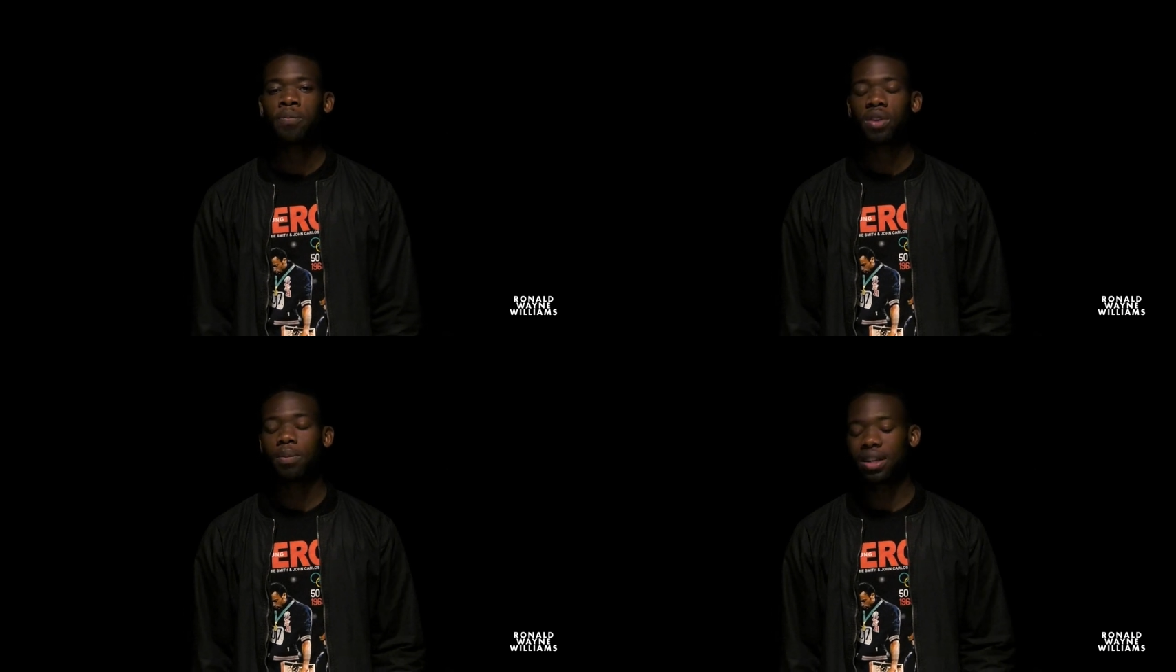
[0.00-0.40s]

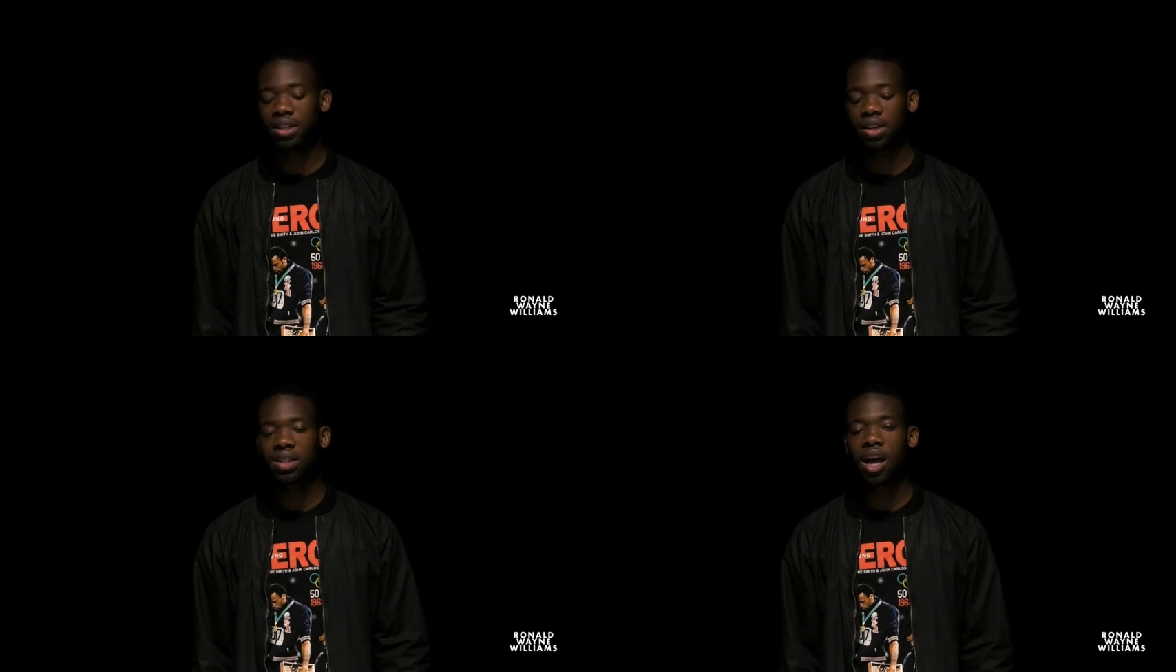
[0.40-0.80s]

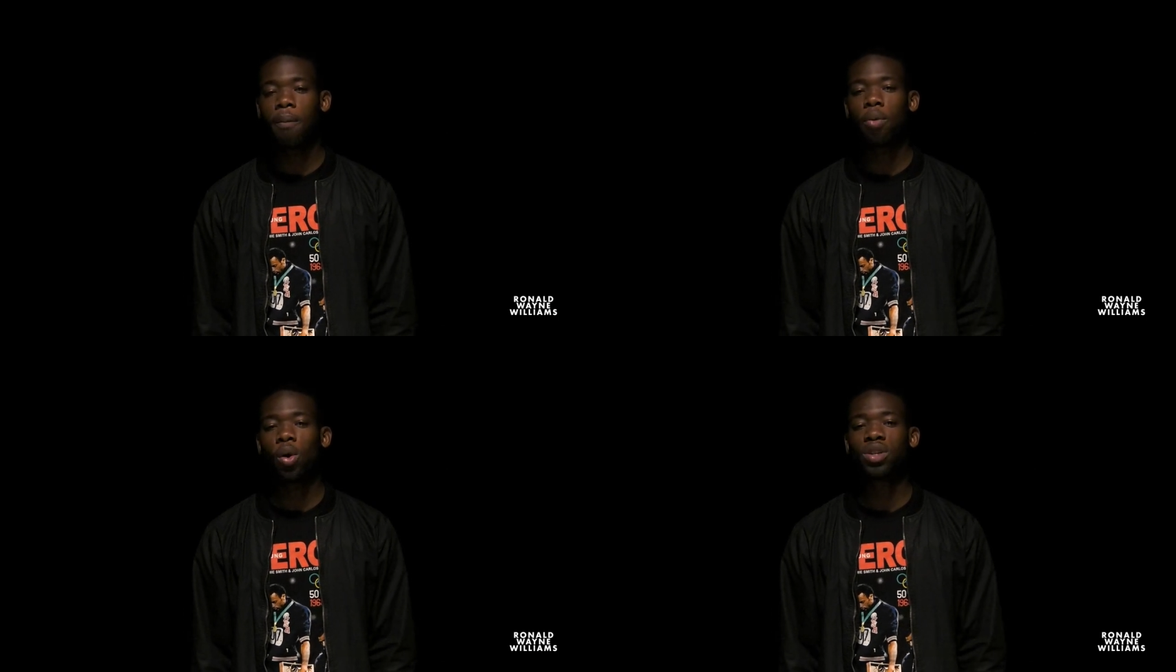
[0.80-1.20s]
military
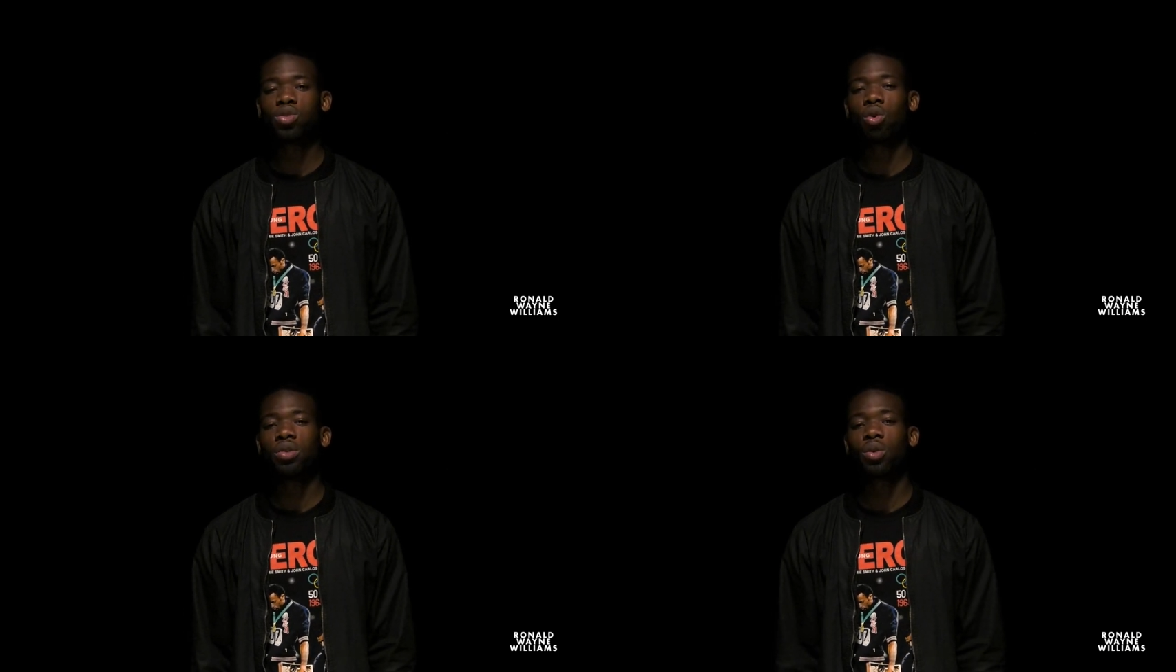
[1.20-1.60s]
style boarding
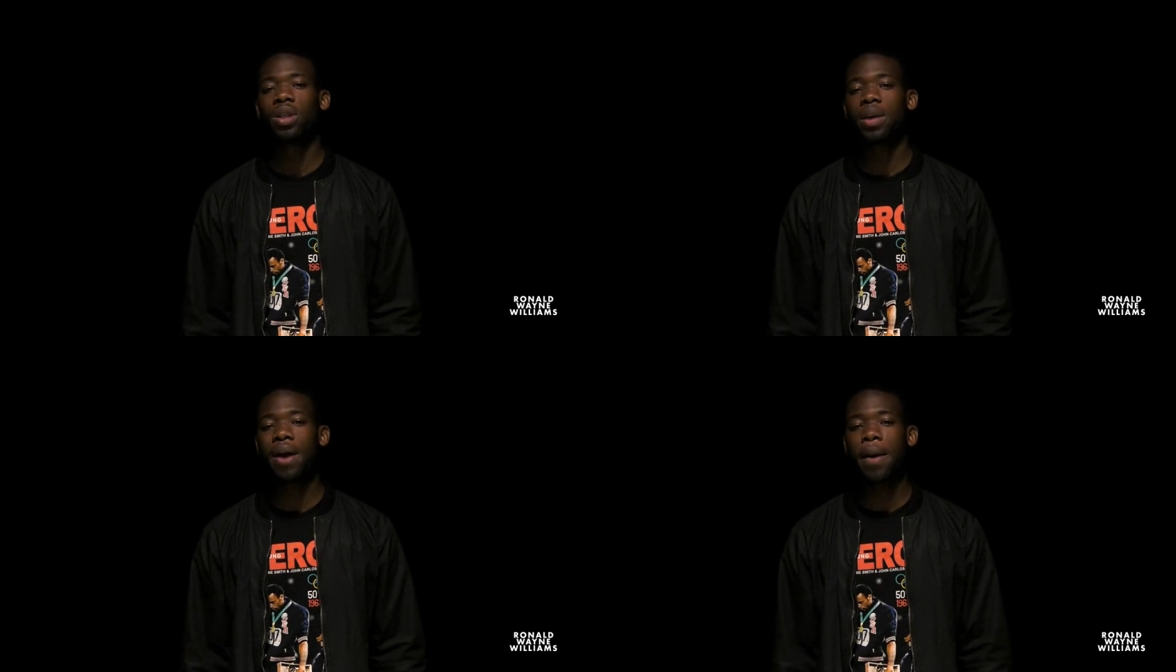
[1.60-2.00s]
school with a
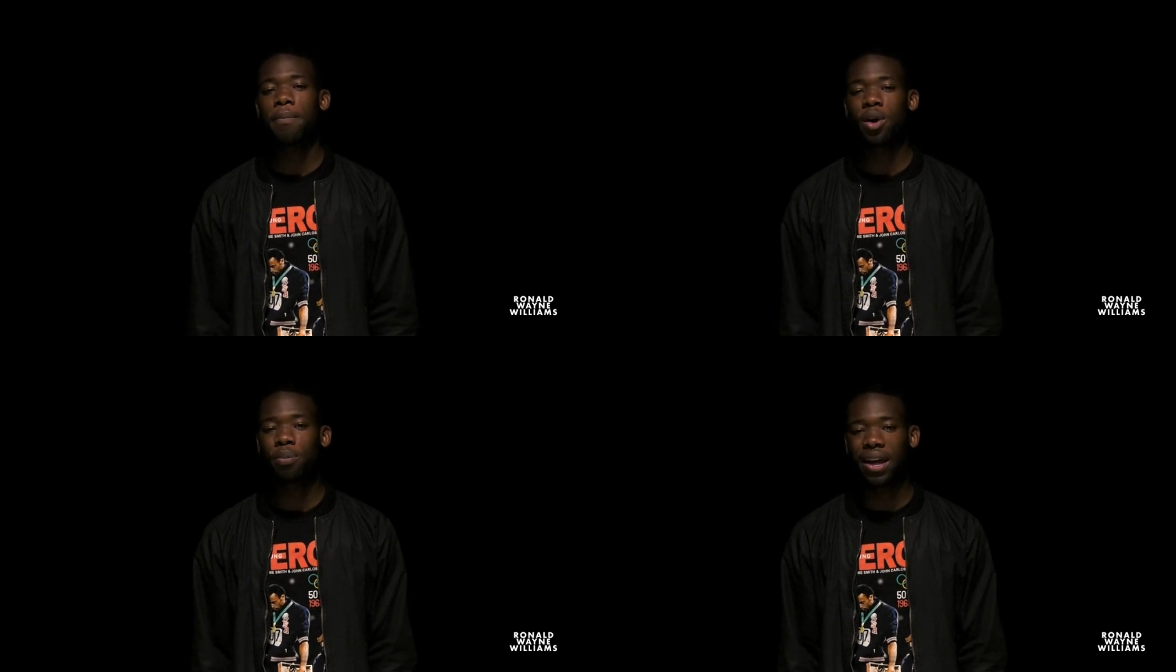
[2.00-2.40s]
really bad
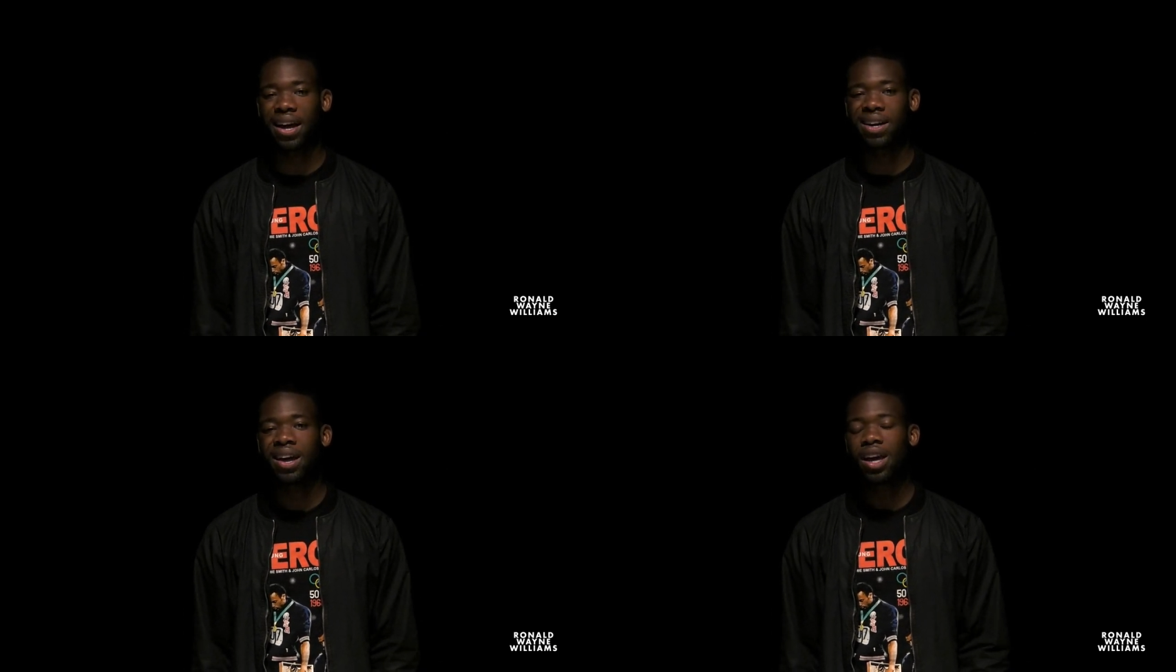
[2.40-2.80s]
meal plan,